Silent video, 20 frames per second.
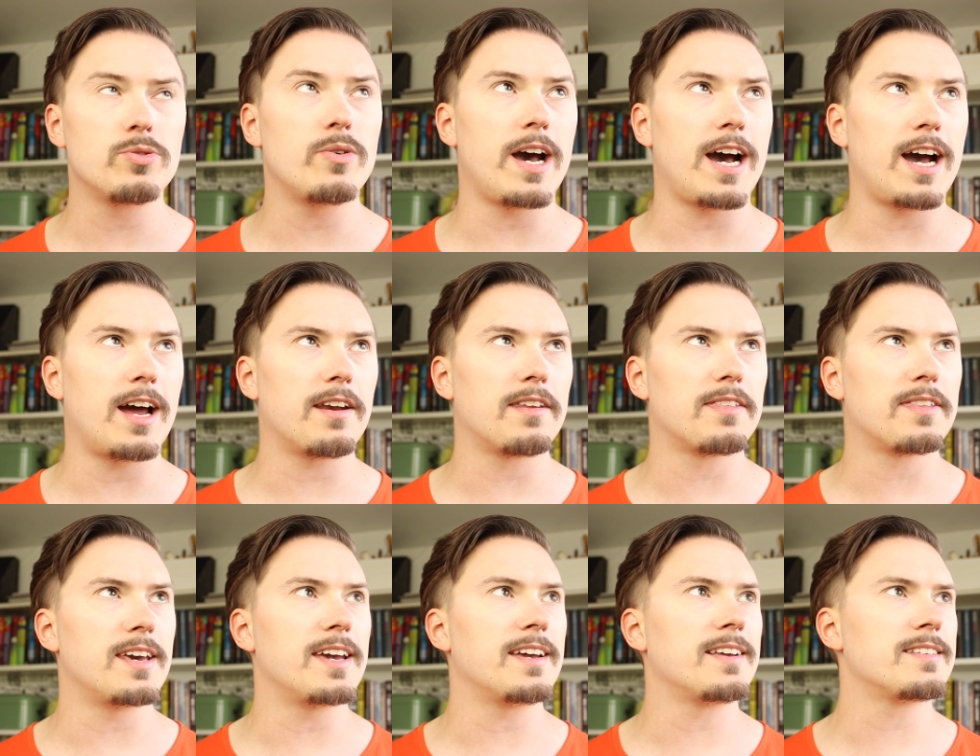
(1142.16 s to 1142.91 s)
to
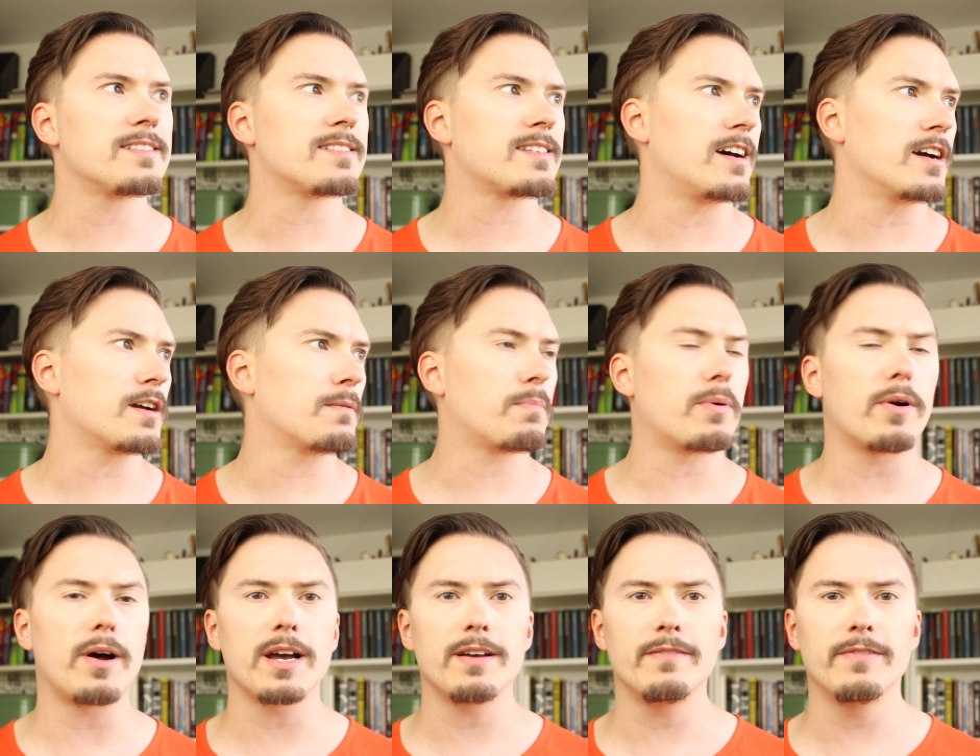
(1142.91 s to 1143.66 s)
add things like
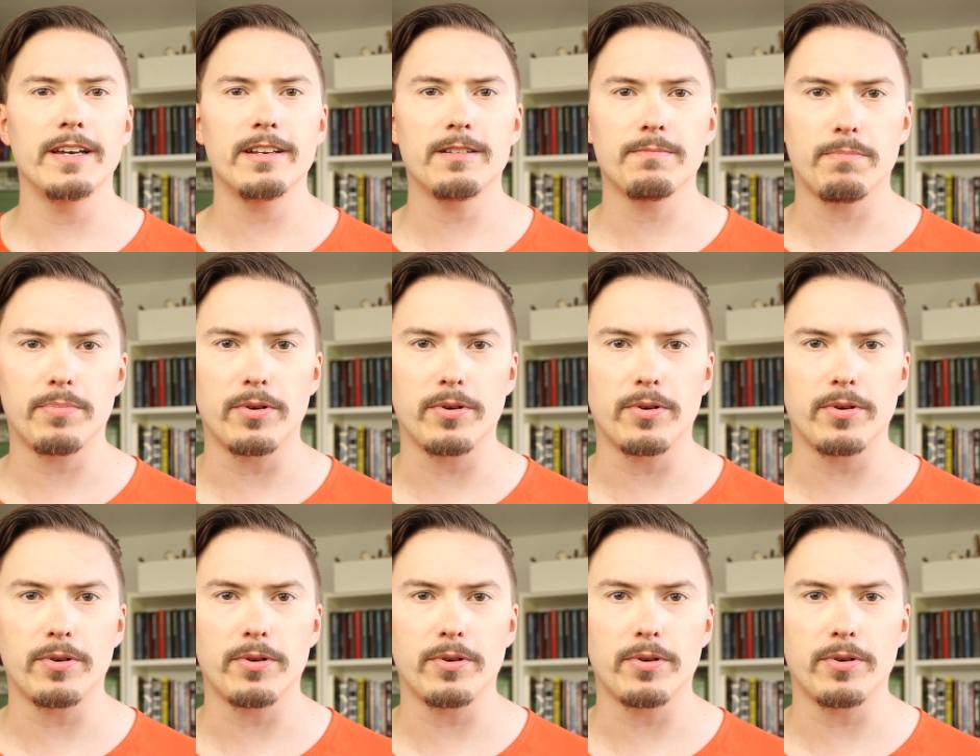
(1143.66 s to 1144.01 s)
private